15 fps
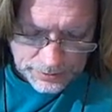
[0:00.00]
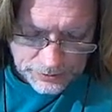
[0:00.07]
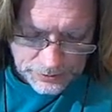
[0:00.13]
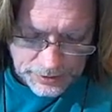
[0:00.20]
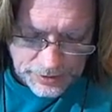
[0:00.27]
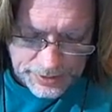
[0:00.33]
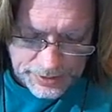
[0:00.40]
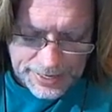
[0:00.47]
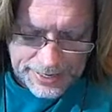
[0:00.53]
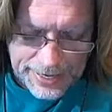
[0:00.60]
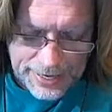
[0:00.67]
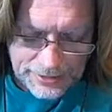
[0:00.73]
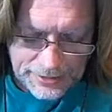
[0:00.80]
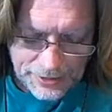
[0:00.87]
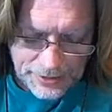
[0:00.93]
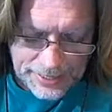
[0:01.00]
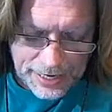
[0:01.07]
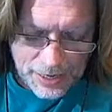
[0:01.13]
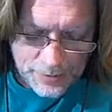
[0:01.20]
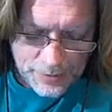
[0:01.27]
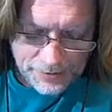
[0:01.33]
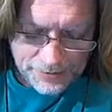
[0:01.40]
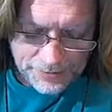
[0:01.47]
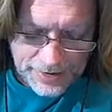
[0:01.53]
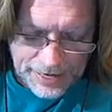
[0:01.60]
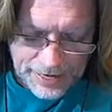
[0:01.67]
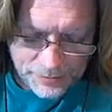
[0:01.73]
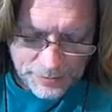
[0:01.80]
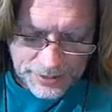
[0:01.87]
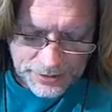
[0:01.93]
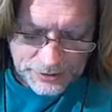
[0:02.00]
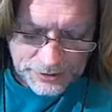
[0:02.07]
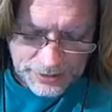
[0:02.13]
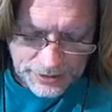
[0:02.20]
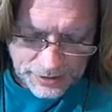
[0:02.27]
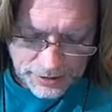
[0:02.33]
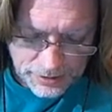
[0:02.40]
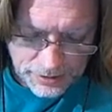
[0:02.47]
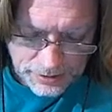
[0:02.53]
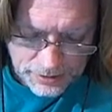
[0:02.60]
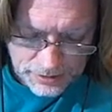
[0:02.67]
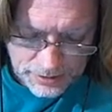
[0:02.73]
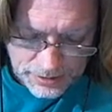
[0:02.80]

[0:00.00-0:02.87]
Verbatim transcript: So, yeah, guys, I only got about five minutes here.